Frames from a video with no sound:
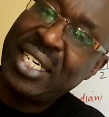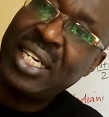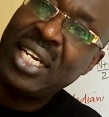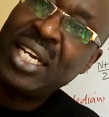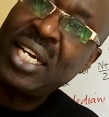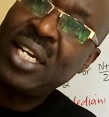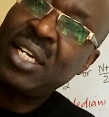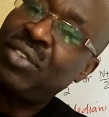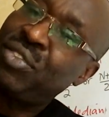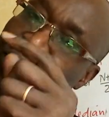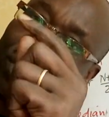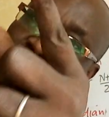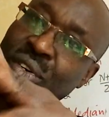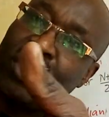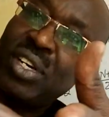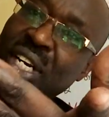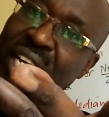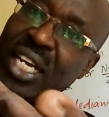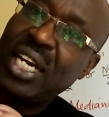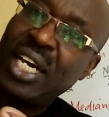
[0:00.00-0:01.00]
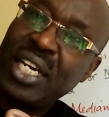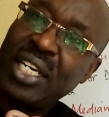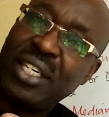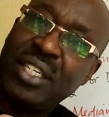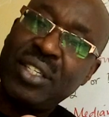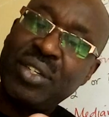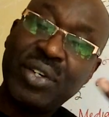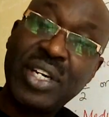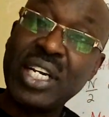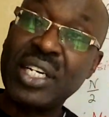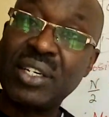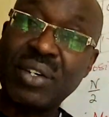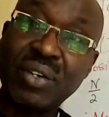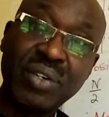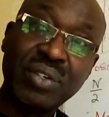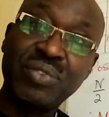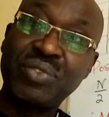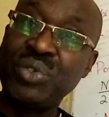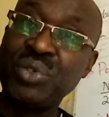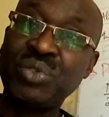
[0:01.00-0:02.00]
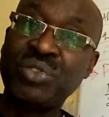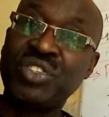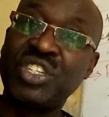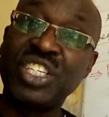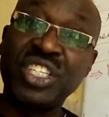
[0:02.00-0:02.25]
If you don't highlight, you get confused.